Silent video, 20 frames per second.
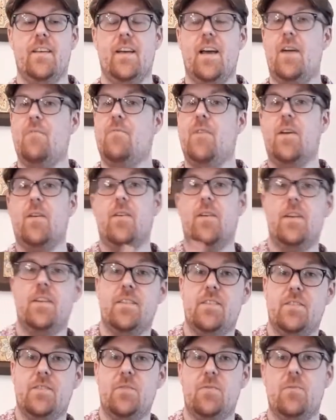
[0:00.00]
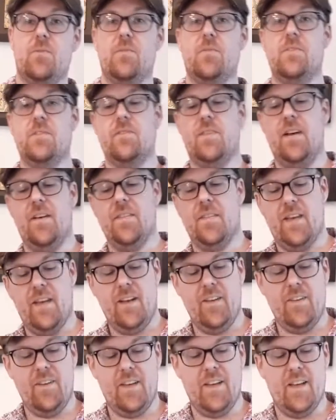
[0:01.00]
at various stores around the
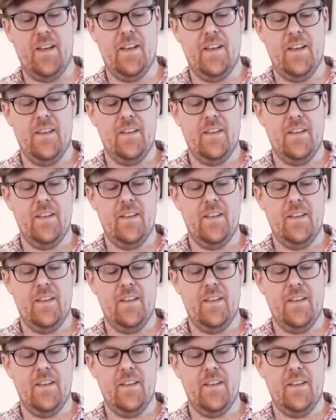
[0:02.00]
area.